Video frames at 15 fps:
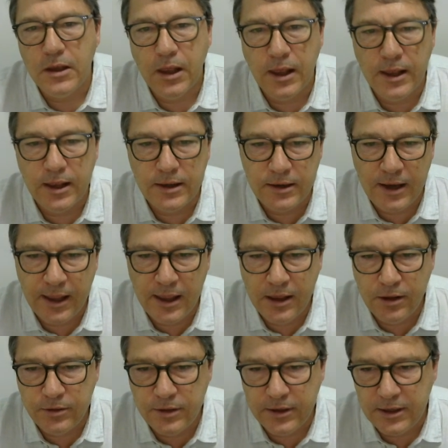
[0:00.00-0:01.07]

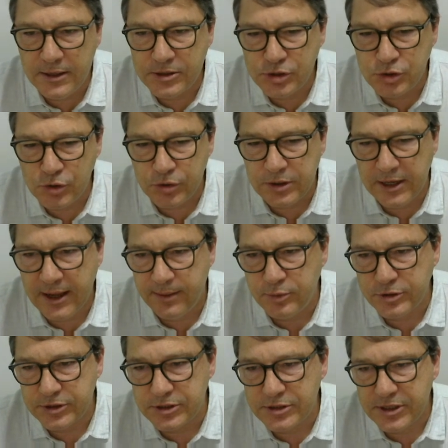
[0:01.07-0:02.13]
now these short
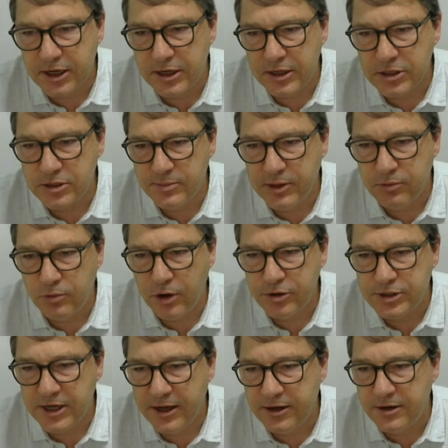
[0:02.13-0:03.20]
labels are starting to be
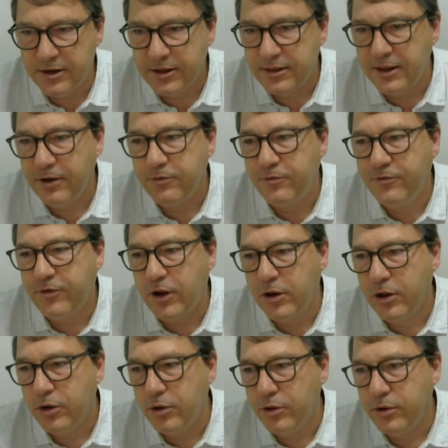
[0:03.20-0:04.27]
rotated and they'll
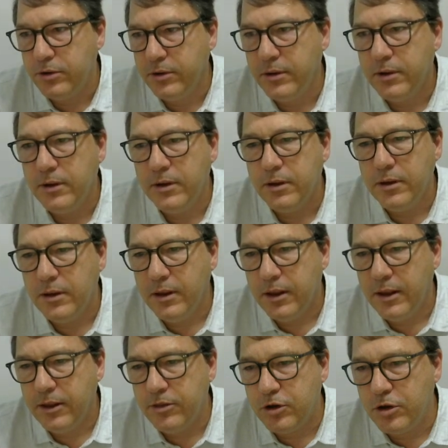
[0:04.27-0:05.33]
follow
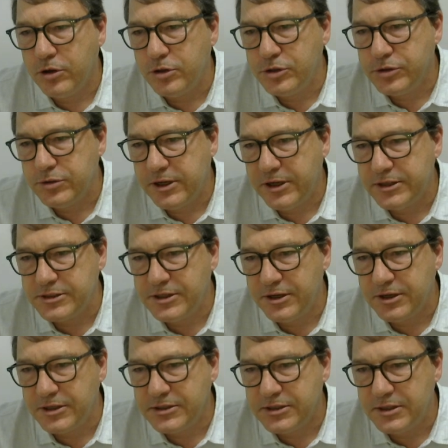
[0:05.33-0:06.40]
the contour line. So you
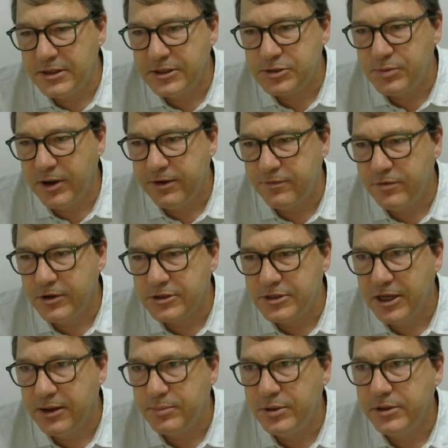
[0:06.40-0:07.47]
can see this one, for
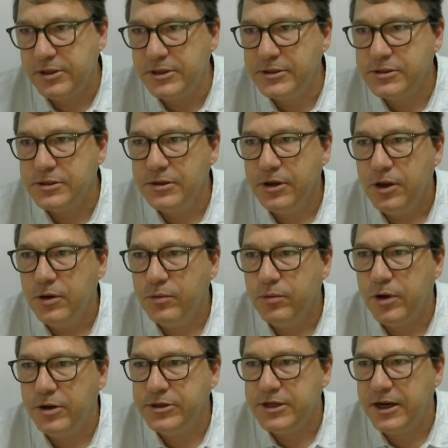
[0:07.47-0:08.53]
example, is
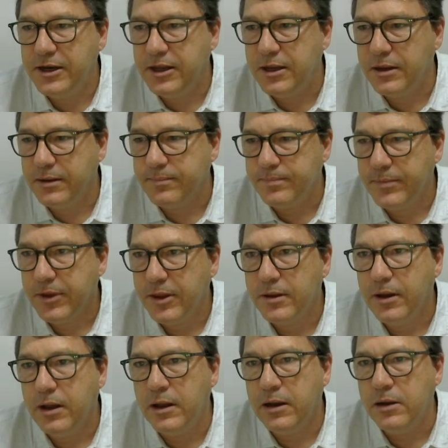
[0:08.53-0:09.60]
rotating
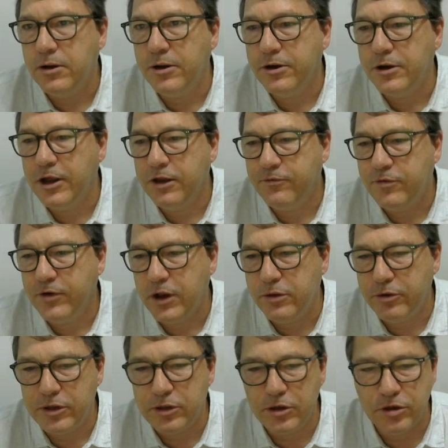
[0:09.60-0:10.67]
along and
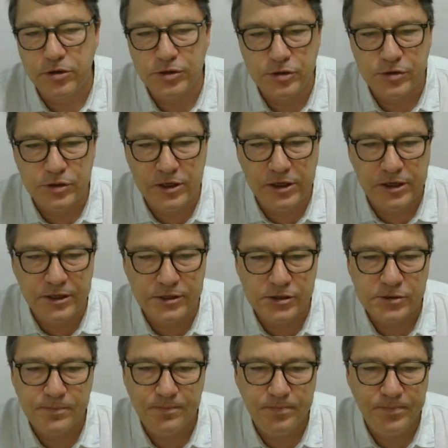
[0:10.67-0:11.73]
following the contour lines.